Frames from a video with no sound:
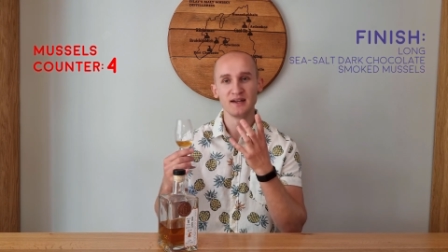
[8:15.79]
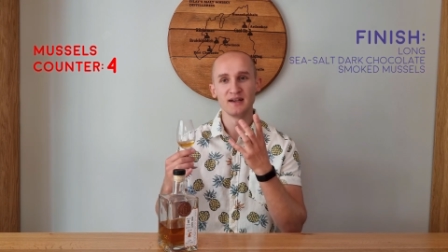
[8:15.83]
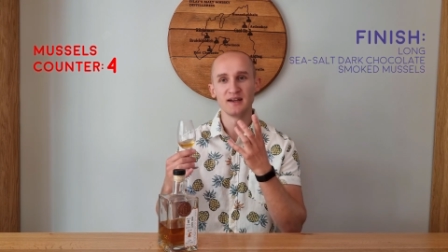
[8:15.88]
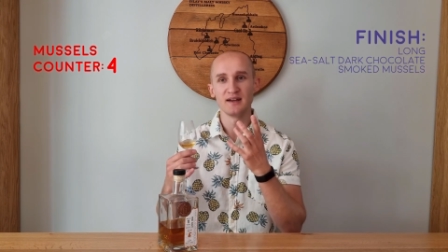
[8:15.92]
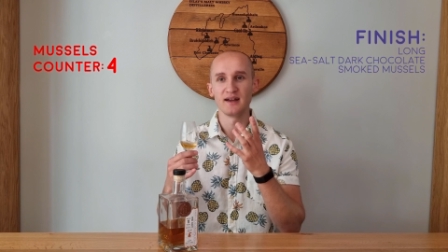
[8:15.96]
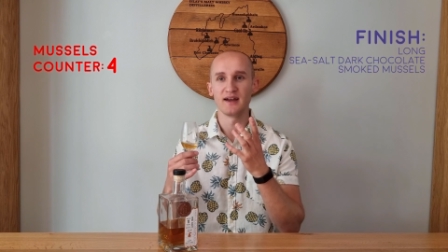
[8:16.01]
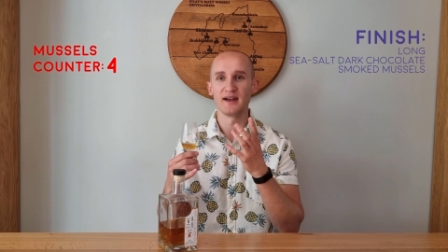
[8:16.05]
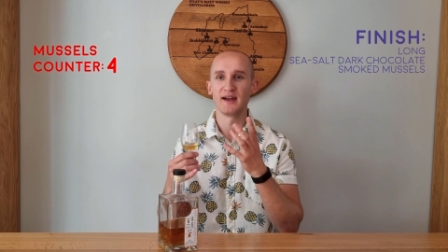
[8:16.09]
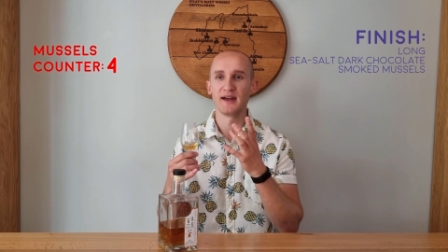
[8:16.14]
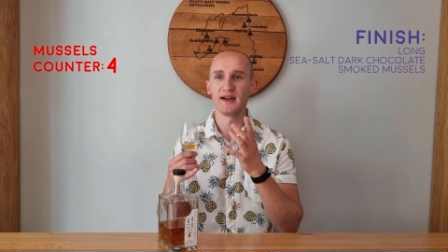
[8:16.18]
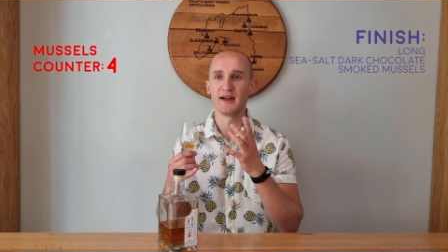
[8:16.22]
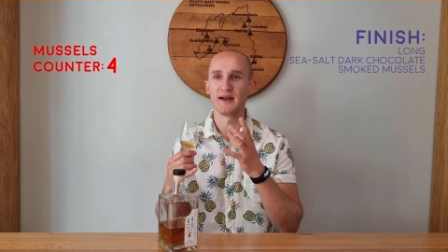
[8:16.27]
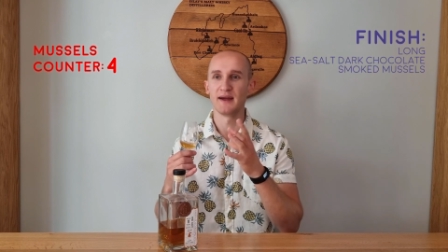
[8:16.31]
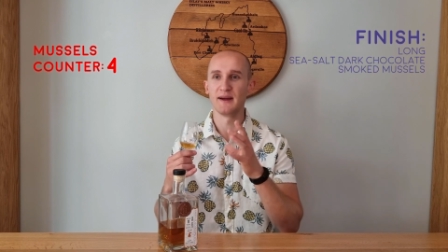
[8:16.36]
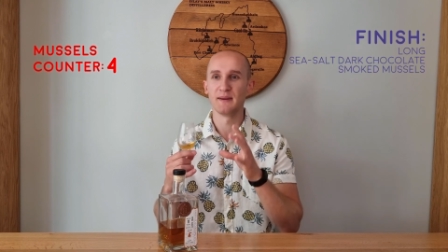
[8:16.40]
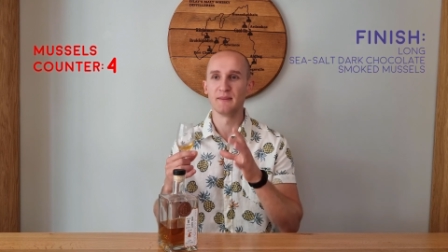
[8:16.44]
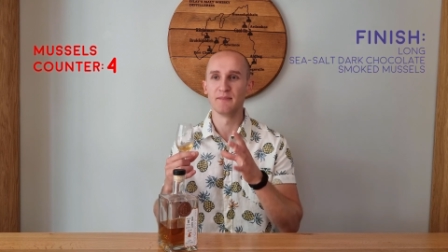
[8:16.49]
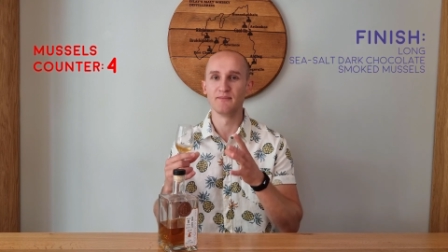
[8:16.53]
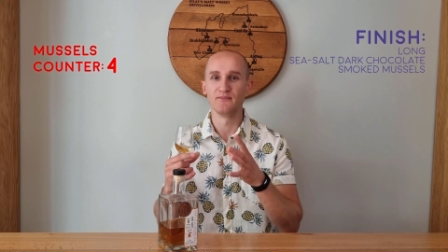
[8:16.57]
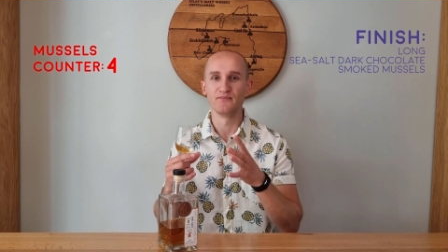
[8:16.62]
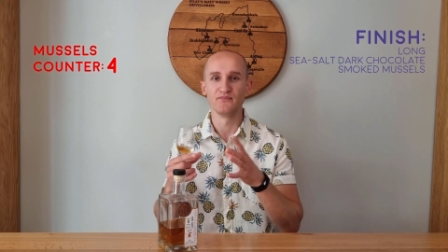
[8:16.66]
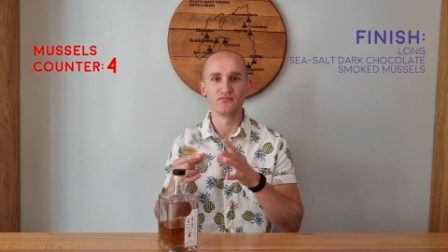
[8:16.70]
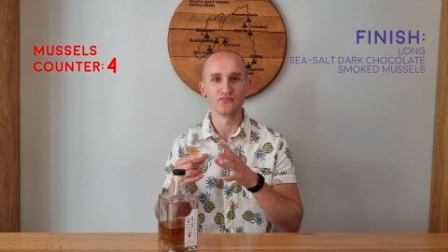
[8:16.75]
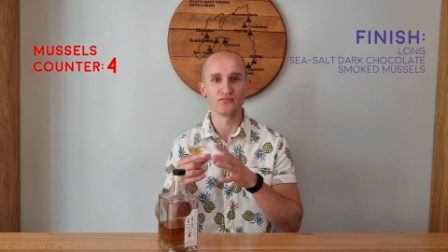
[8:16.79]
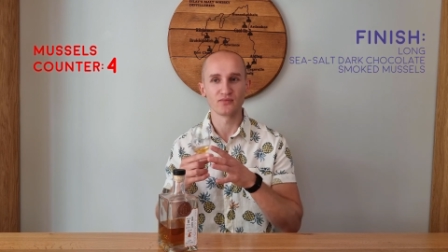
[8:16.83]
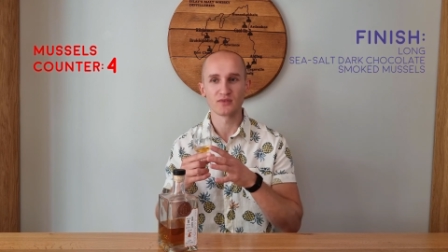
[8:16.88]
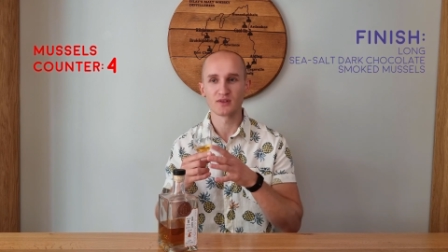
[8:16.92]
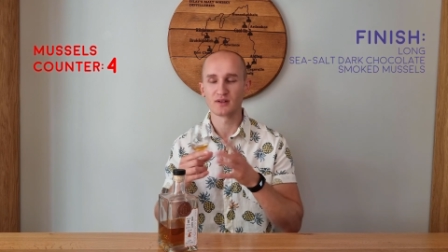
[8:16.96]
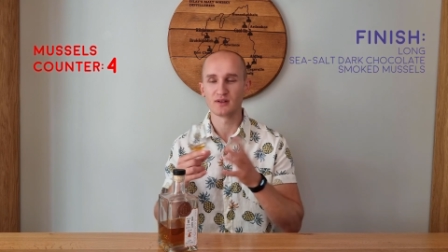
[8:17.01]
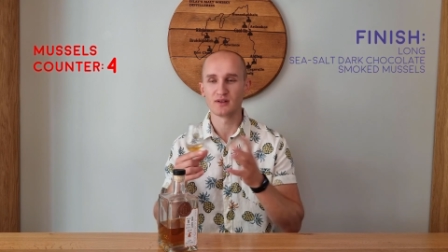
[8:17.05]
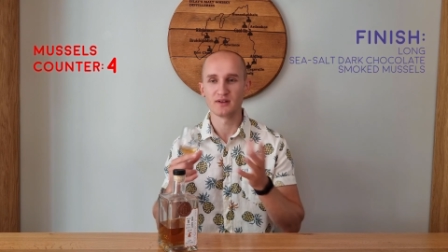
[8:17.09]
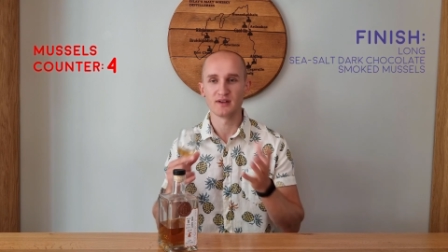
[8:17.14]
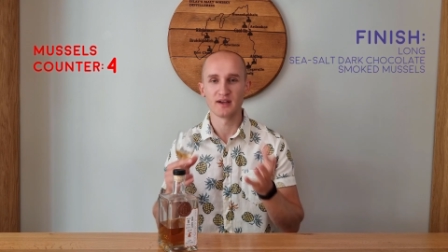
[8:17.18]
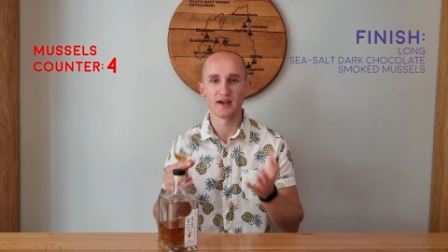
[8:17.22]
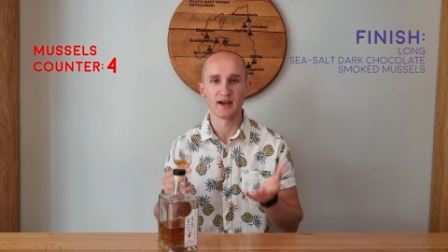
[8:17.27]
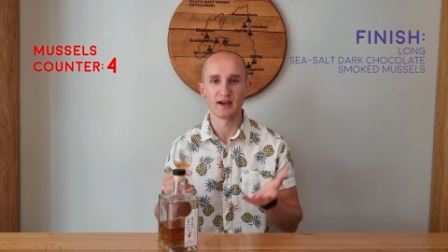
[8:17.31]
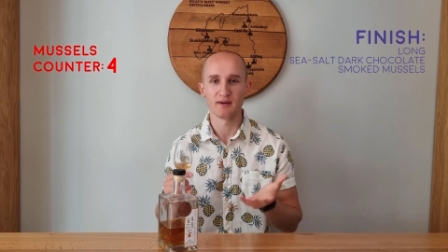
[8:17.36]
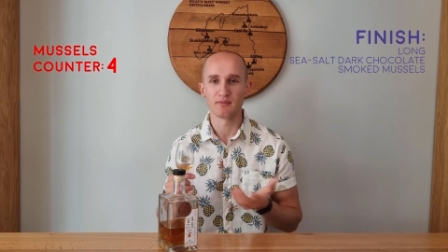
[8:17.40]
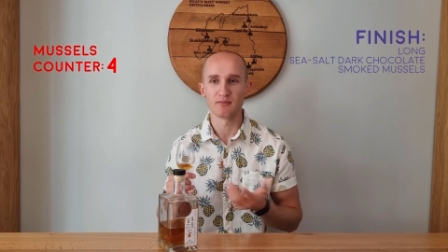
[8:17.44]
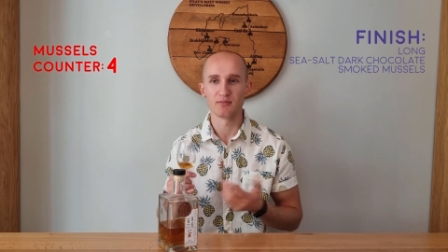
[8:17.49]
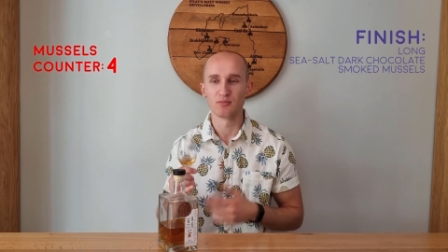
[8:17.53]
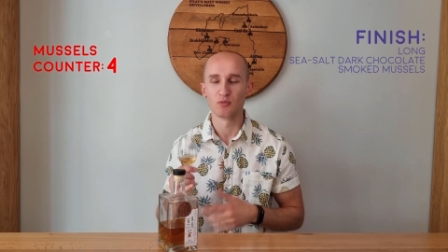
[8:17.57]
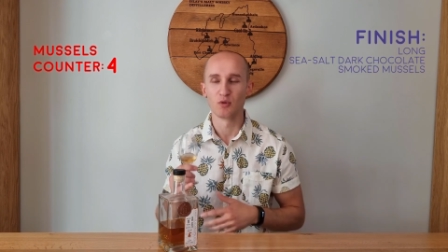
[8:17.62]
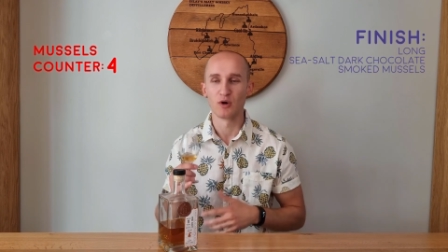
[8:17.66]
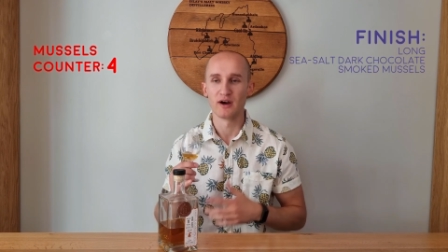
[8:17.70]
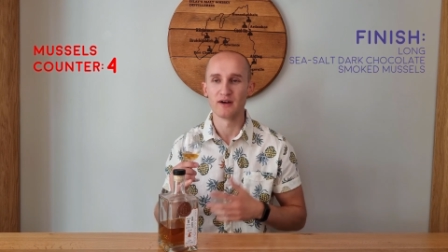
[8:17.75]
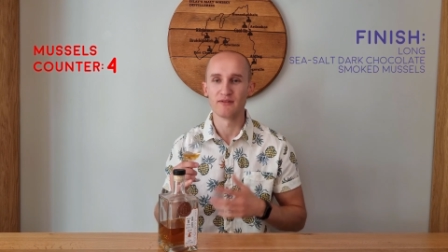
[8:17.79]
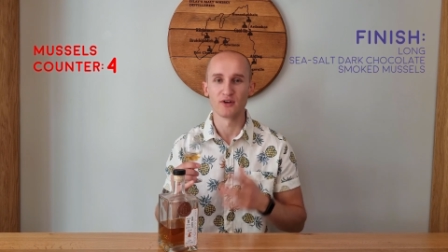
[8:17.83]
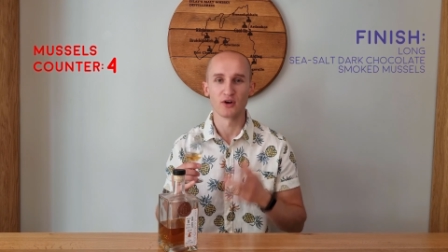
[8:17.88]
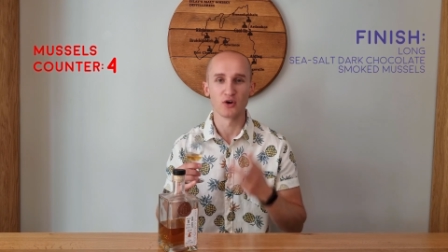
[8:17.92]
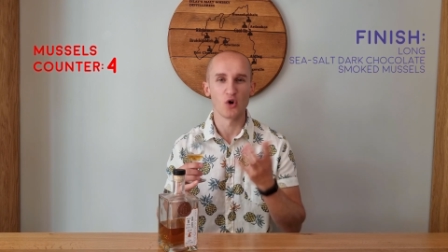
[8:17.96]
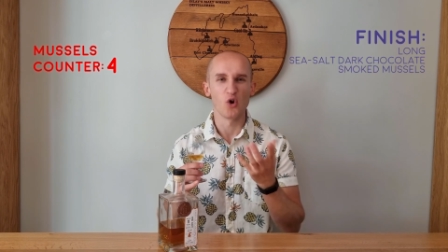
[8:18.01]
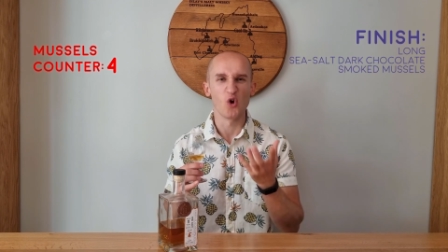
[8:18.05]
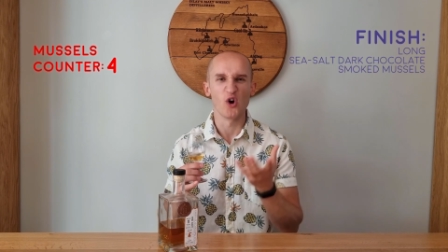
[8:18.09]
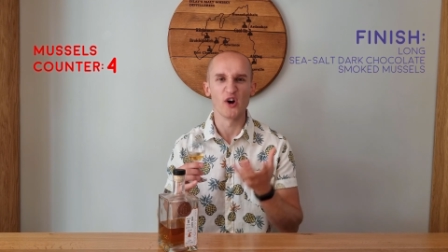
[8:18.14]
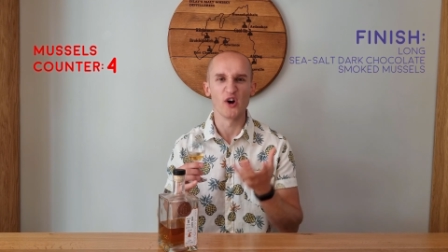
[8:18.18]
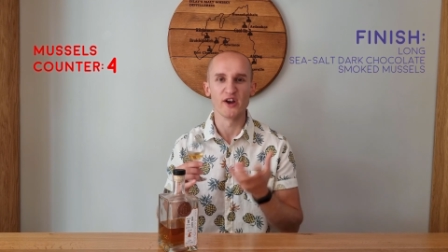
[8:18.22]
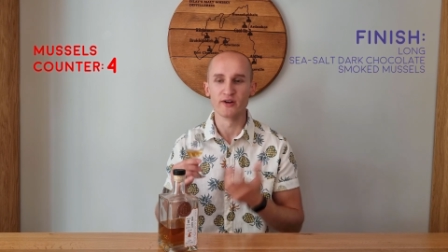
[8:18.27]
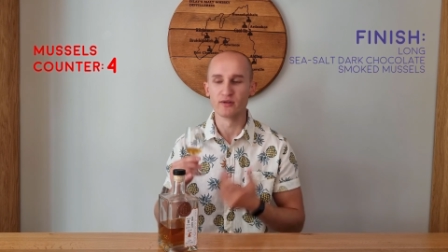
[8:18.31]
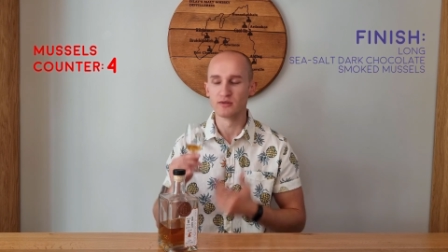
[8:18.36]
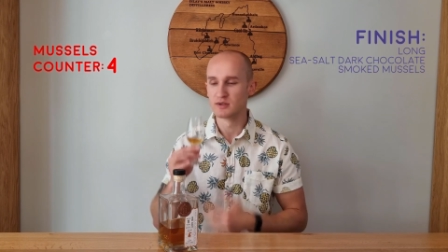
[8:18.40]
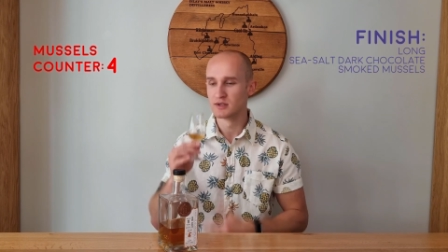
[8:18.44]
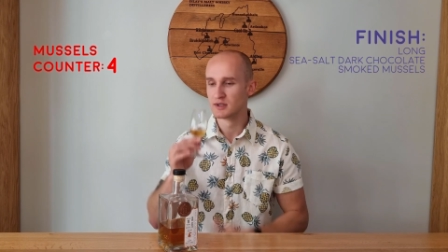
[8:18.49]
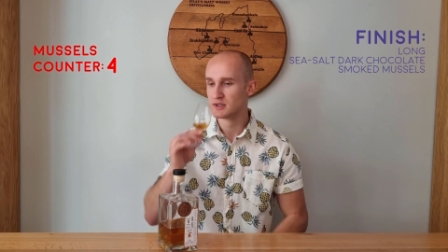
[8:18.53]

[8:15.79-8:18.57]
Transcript: Um, yeah, whatever, oil.